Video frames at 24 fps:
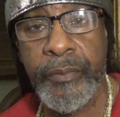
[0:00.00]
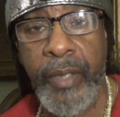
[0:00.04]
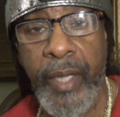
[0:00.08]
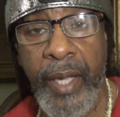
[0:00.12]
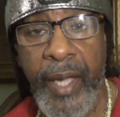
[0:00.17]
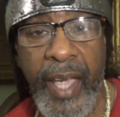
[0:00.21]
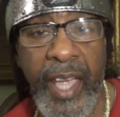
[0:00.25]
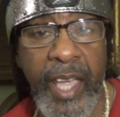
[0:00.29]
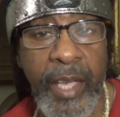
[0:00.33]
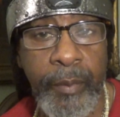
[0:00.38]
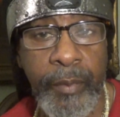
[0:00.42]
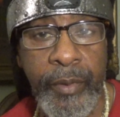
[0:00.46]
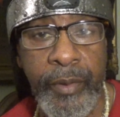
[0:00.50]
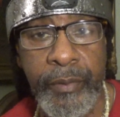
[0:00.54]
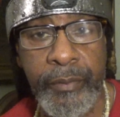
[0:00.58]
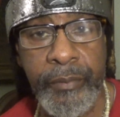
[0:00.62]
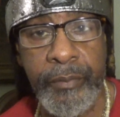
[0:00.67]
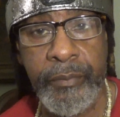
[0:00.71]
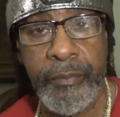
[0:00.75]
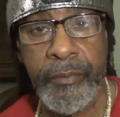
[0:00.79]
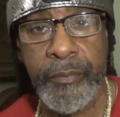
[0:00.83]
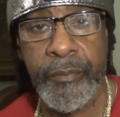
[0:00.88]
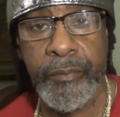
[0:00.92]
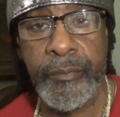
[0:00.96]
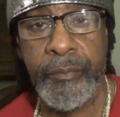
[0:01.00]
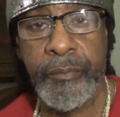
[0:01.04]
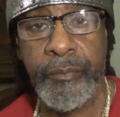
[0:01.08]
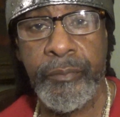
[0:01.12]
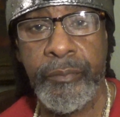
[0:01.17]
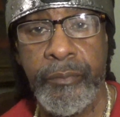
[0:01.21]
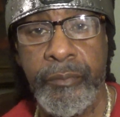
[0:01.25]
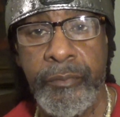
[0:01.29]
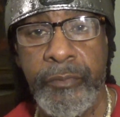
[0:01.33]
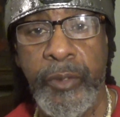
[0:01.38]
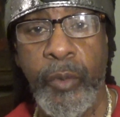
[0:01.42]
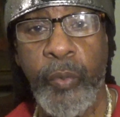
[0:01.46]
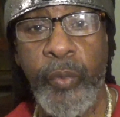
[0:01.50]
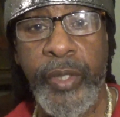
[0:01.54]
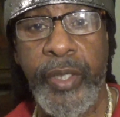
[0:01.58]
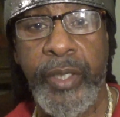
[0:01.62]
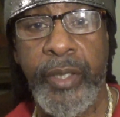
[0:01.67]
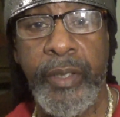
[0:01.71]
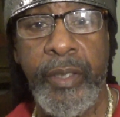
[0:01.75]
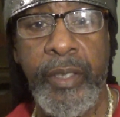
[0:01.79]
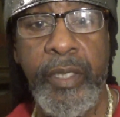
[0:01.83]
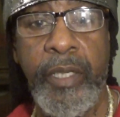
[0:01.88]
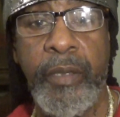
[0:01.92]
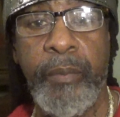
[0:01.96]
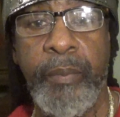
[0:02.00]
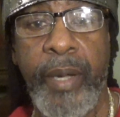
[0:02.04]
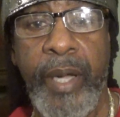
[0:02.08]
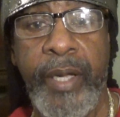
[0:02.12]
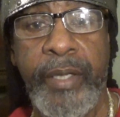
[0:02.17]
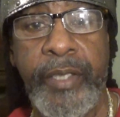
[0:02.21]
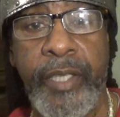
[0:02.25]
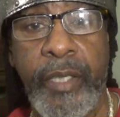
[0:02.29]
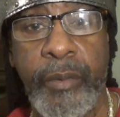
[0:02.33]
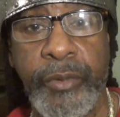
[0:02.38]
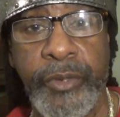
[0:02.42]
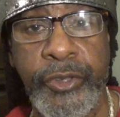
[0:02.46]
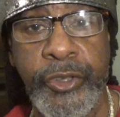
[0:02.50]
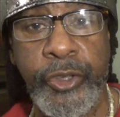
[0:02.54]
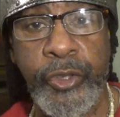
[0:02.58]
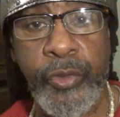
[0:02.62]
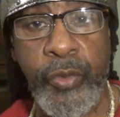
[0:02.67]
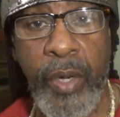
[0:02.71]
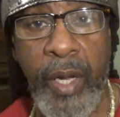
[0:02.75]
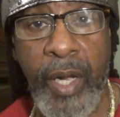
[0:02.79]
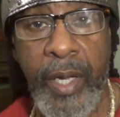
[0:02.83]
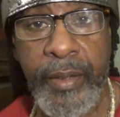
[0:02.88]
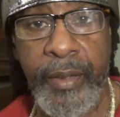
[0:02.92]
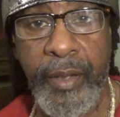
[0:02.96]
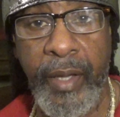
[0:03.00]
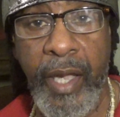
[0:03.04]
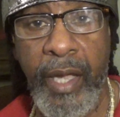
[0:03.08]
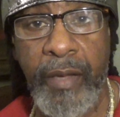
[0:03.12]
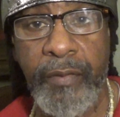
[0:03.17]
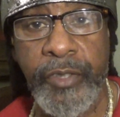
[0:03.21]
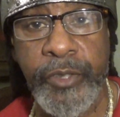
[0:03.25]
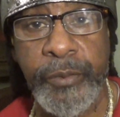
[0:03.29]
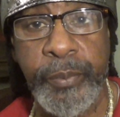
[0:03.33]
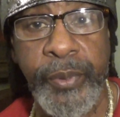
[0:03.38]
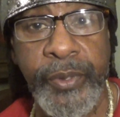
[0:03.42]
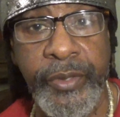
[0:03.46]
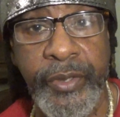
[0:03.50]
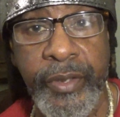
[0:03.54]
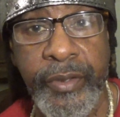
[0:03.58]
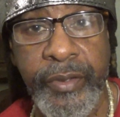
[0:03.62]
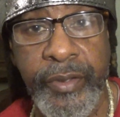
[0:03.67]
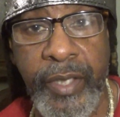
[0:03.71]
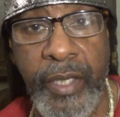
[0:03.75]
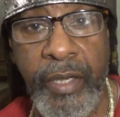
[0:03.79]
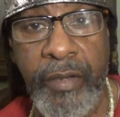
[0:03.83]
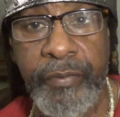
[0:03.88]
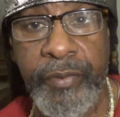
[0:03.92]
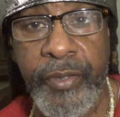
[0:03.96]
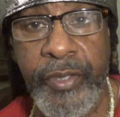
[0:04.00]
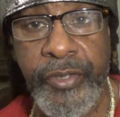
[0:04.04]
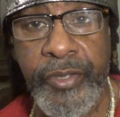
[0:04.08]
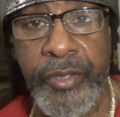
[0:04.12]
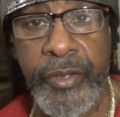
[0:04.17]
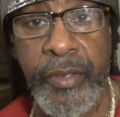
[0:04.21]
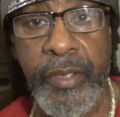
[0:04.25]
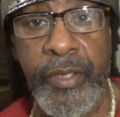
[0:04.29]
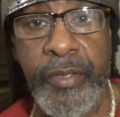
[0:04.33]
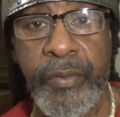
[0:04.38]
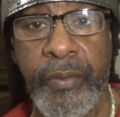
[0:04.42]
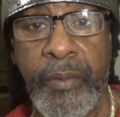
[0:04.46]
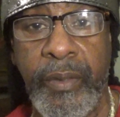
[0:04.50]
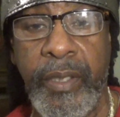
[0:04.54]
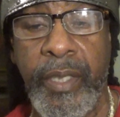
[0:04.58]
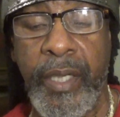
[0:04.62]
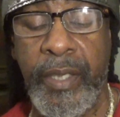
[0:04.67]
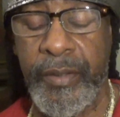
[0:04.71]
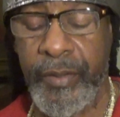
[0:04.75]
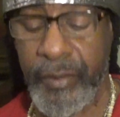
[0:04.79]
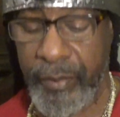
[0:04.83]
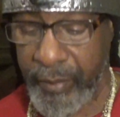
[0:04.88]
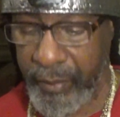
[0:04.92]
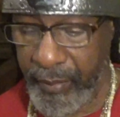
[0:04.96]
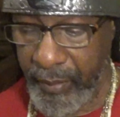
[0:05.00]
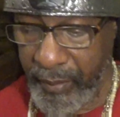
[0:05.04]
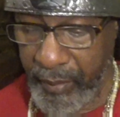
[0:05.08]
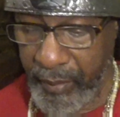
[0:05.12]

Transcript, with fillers: Haman, the wicked Edomite that was trying to have us put to death as the Israelites.